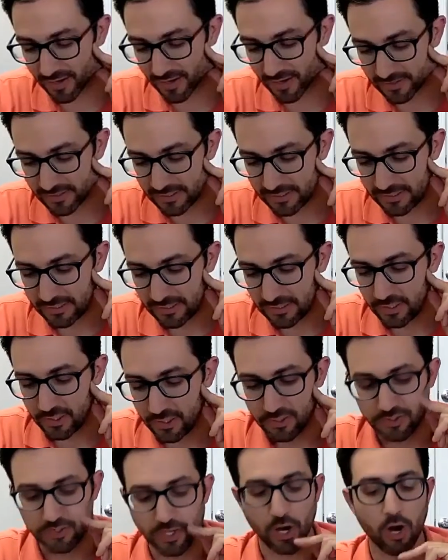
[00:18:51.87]
Yeah.
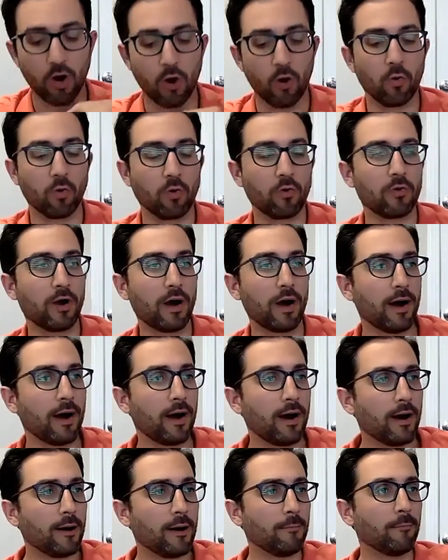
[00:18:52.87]
So,
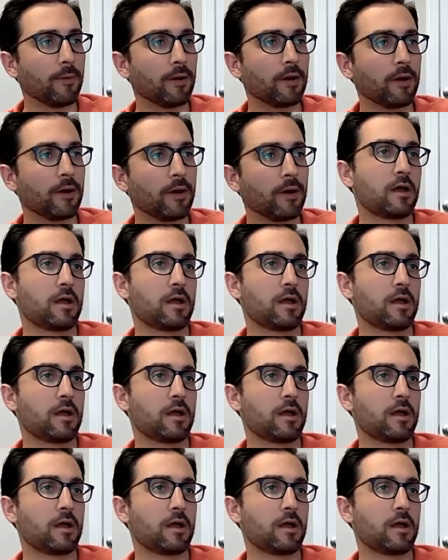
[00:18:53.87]
um,